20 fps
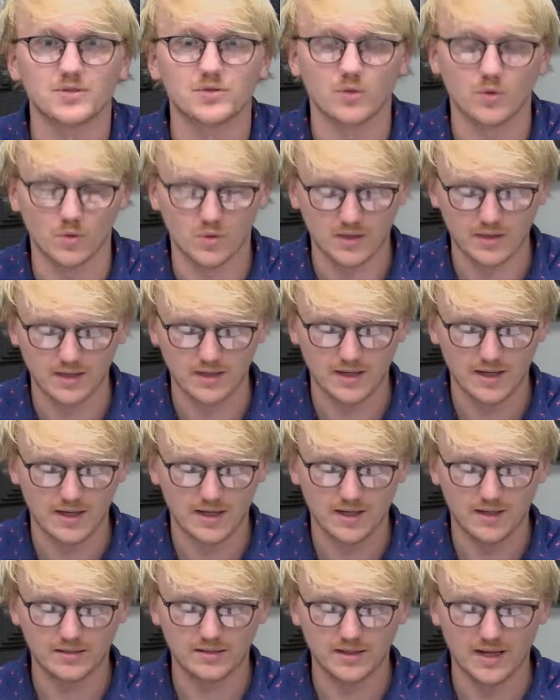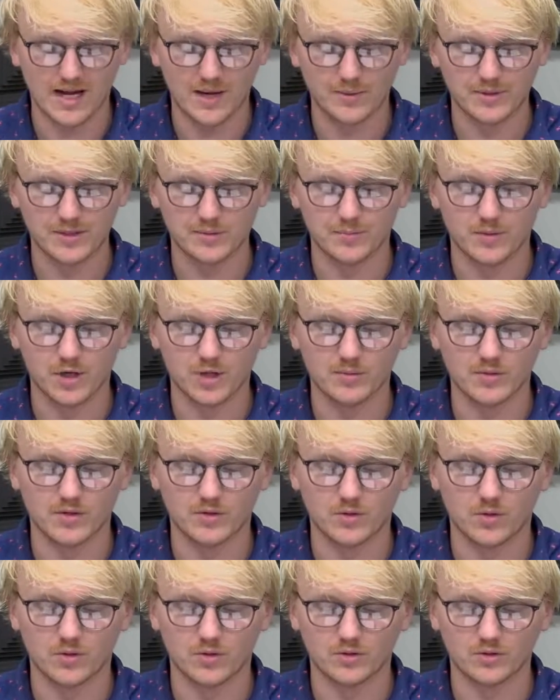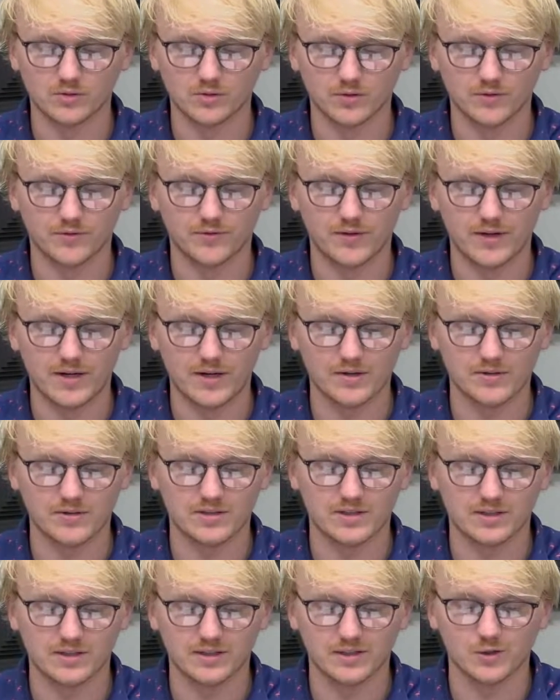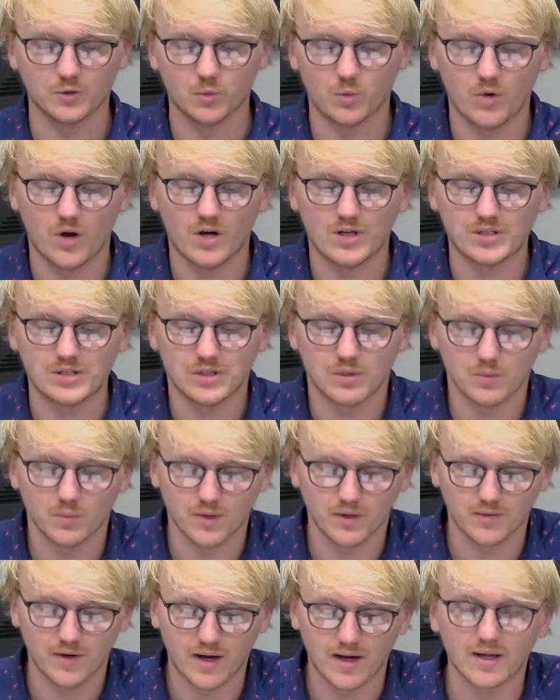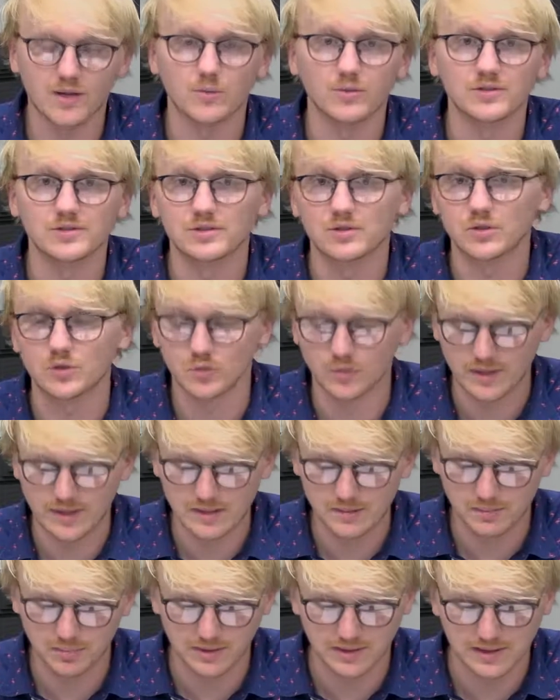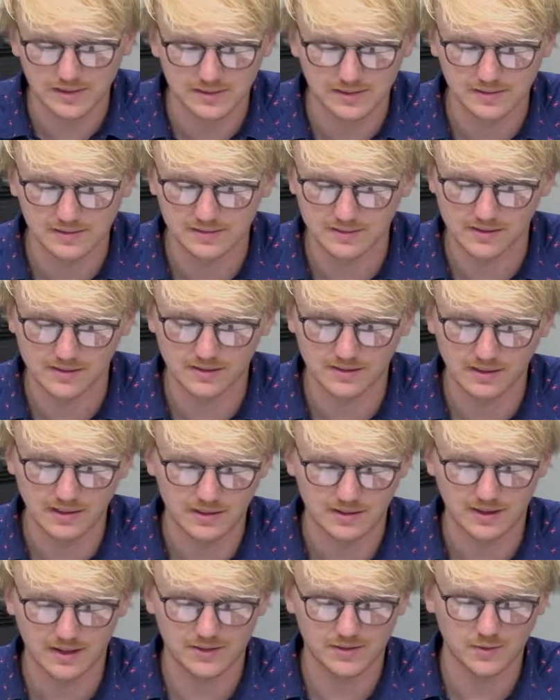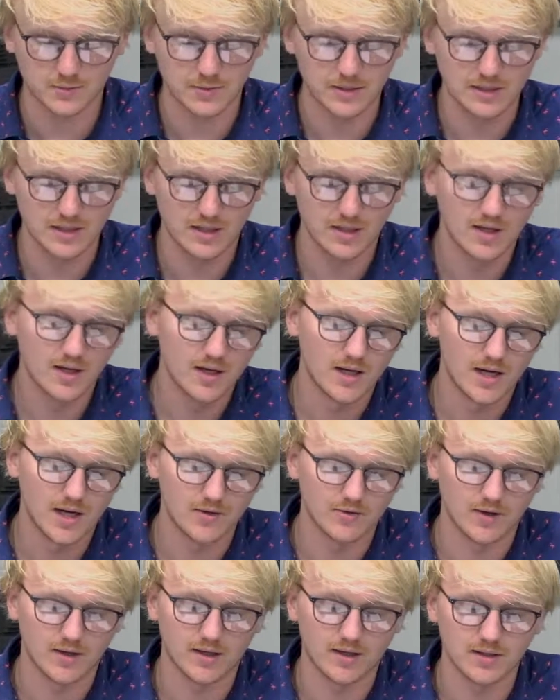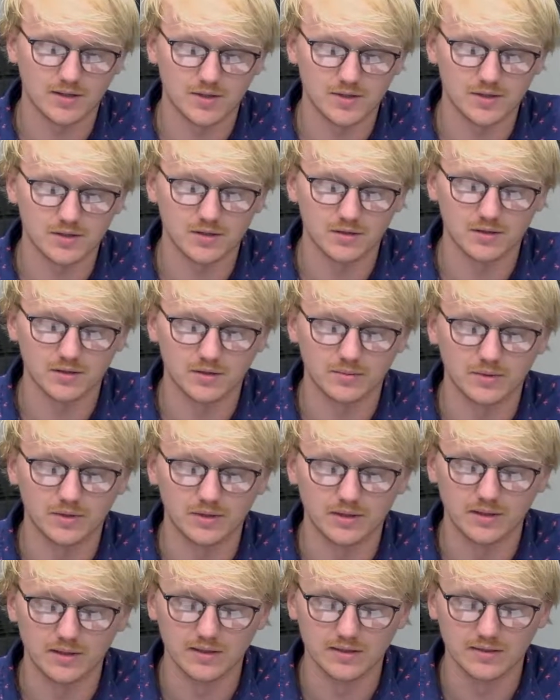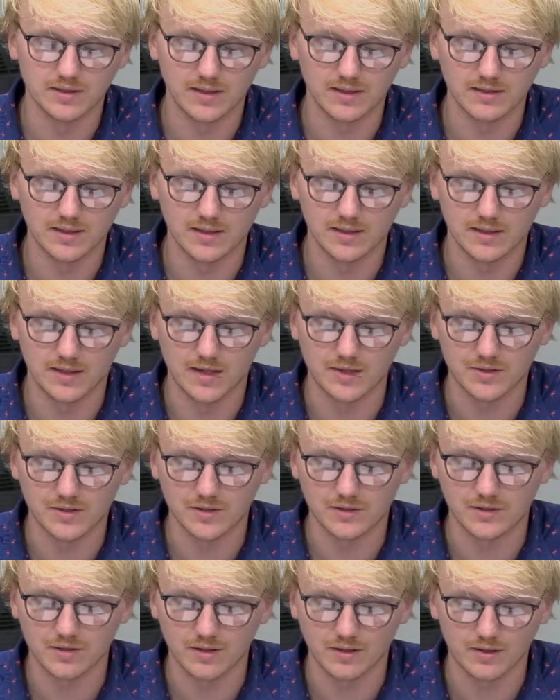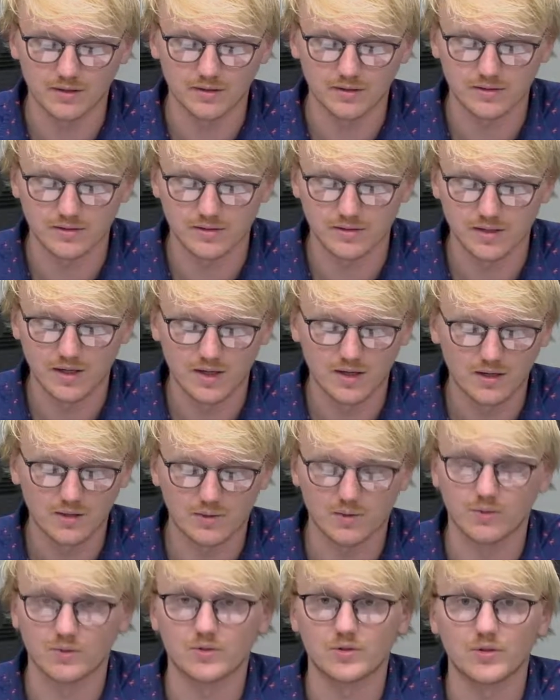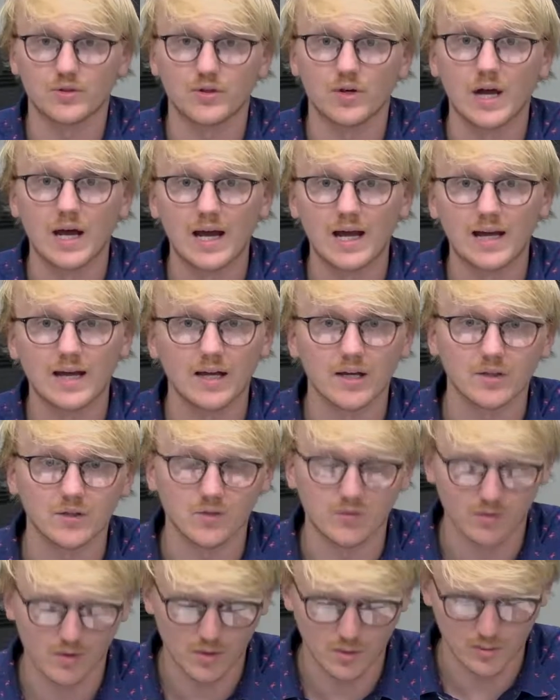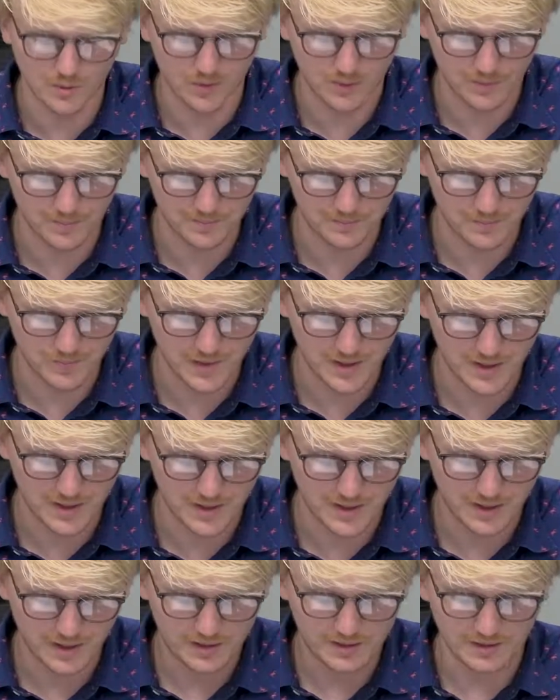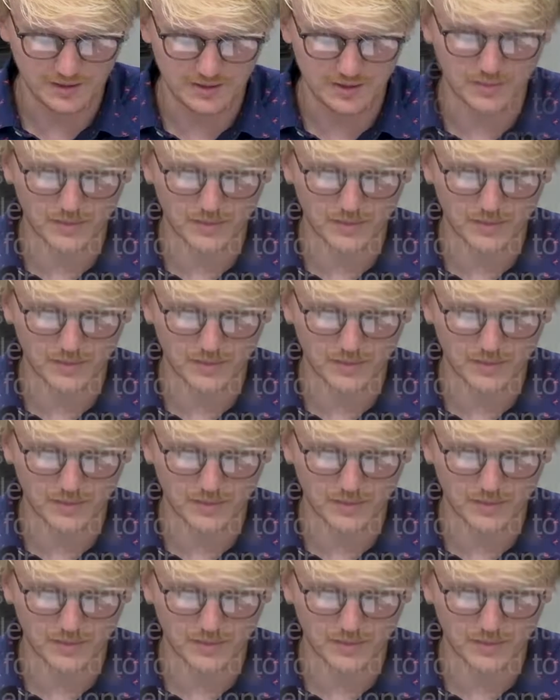story: the Iowa Department of Cultural Affairs declared Washington one of Iowa's great places late last week, a recognition of the community's dedication to the arts, culture, and growth. These